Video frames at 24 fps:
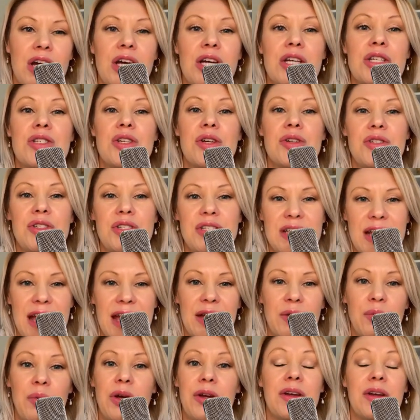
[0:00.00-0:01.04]
So
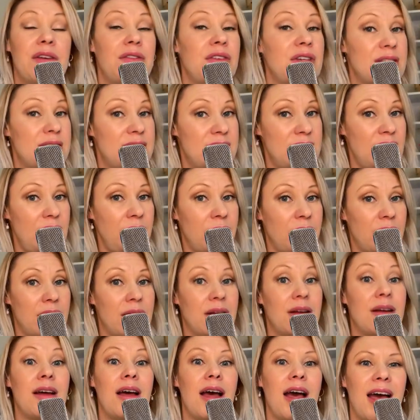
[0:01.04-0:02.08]
today we're giving
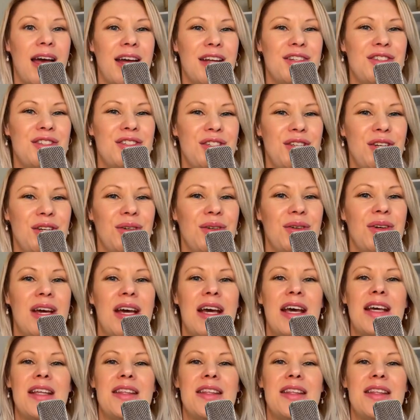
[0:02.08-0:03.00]
Sarah and you